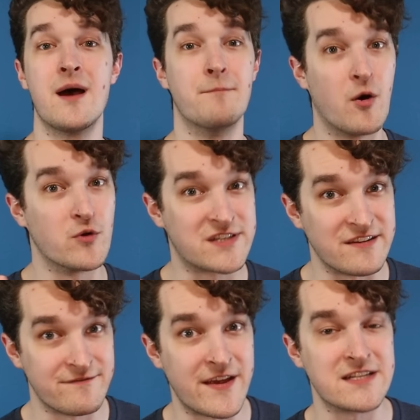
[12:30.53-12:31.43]
but was
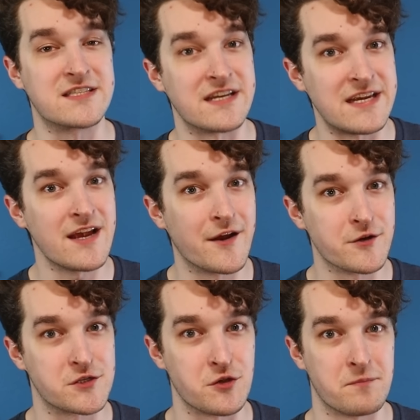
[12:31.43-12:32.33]
convinced that he
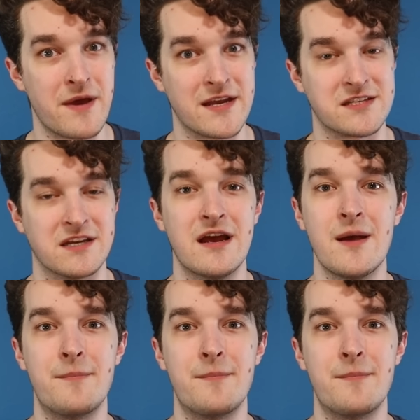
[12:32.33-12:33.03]
understood medicine